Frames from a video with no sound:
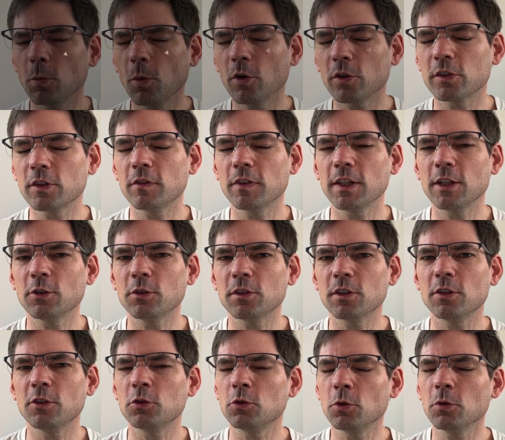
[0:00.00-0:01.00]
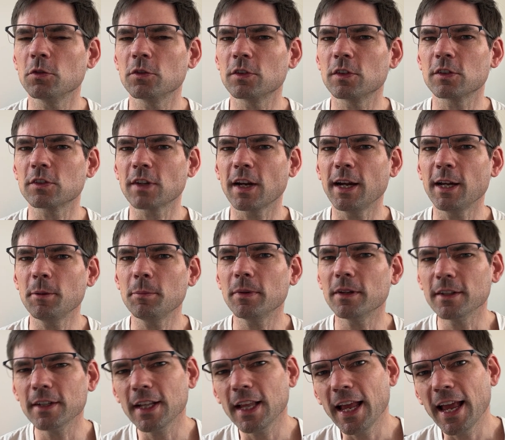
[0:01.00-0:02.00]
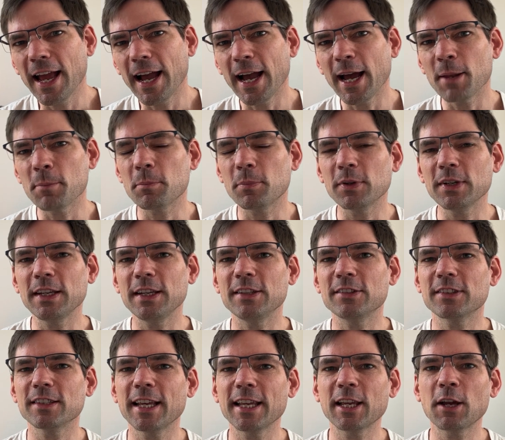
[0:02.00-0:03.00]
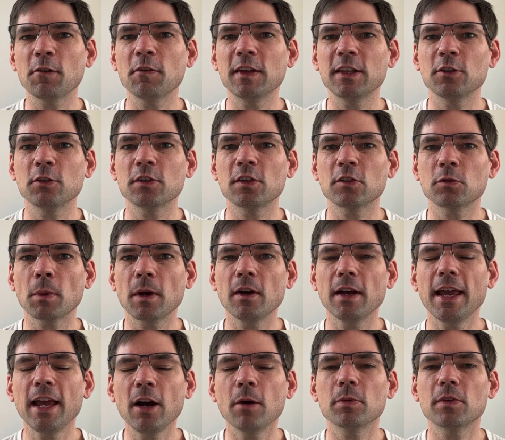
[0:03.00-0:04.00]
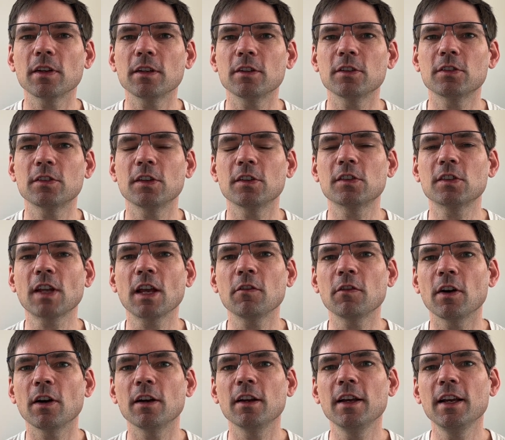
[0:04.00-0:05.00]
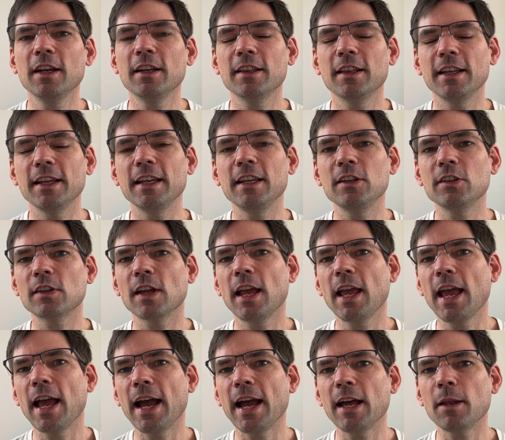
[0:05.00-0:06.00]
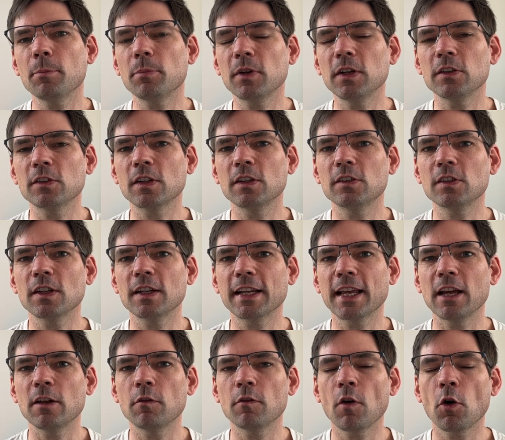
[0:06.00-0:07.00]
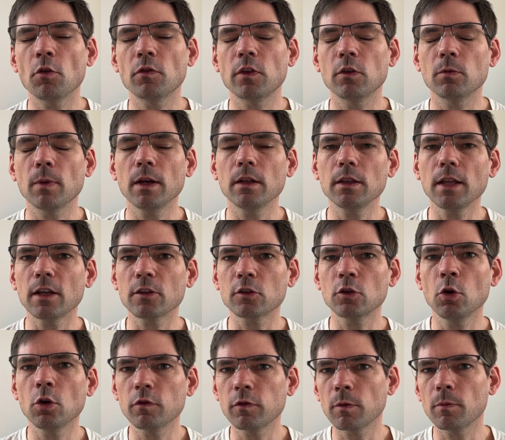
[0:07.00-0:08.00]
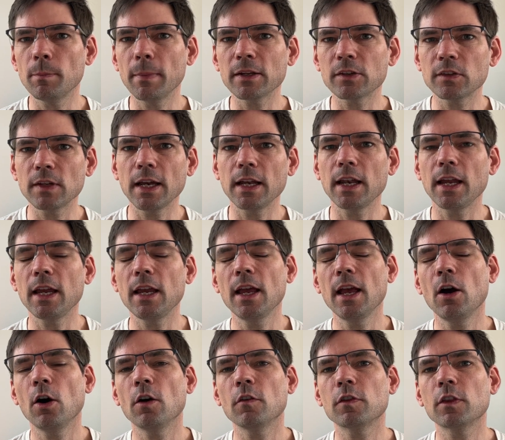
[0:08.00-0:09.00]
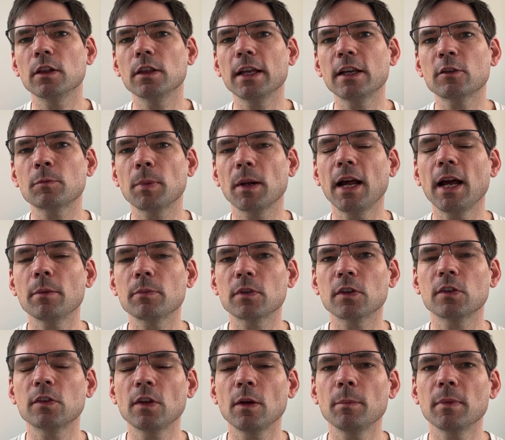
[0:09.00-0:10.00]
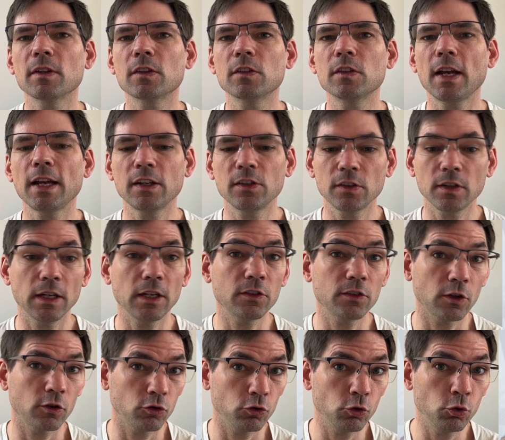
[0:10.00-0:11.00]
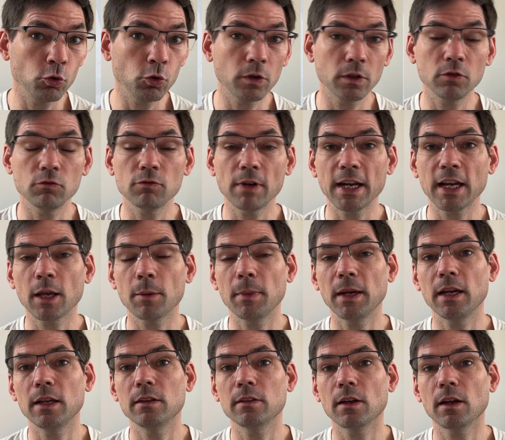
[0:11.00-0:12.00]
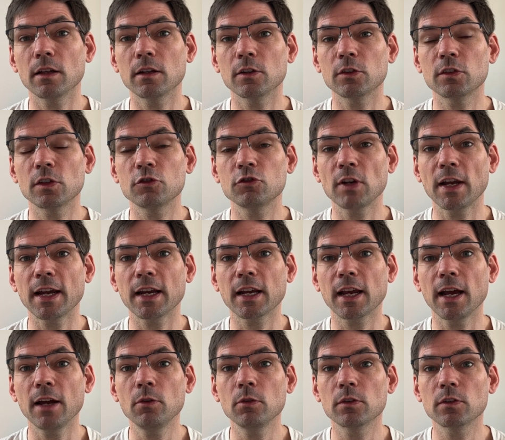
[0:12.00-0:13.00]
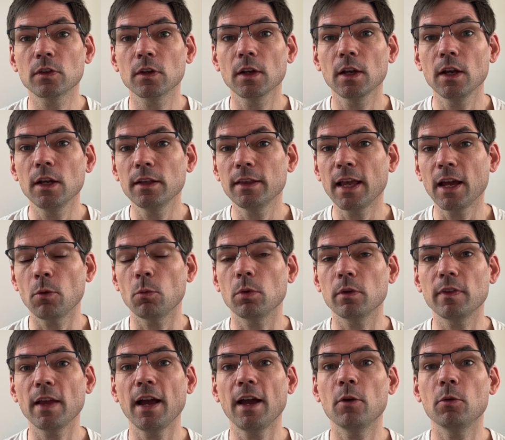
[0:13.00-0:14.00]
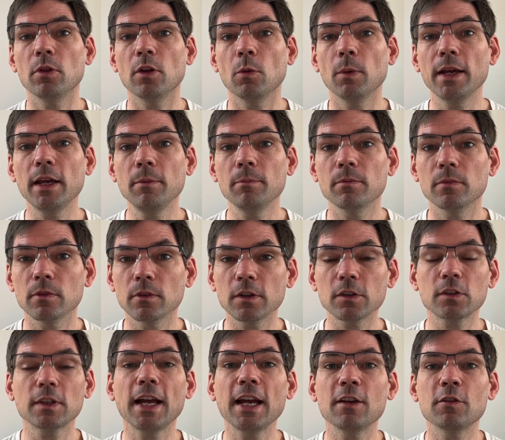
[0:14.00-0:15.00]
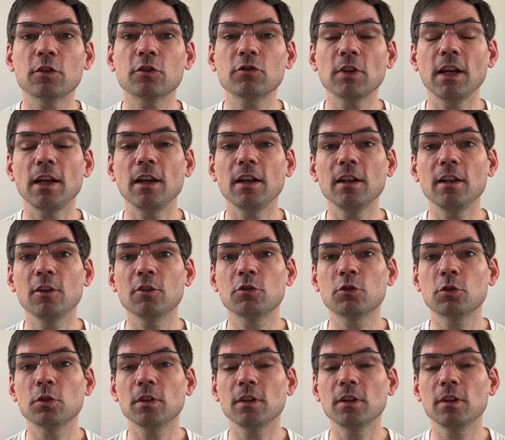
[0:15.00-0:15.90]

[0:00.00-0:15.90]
watch the videos and don't subscribe. And please like our videos as well. It helps others discover these. And please consider getting involved as well. Let us know if we've missed any of the list. Perhaps there's some accessories that you can recommend others to check out. Now, with that out of the way, let's dive straight into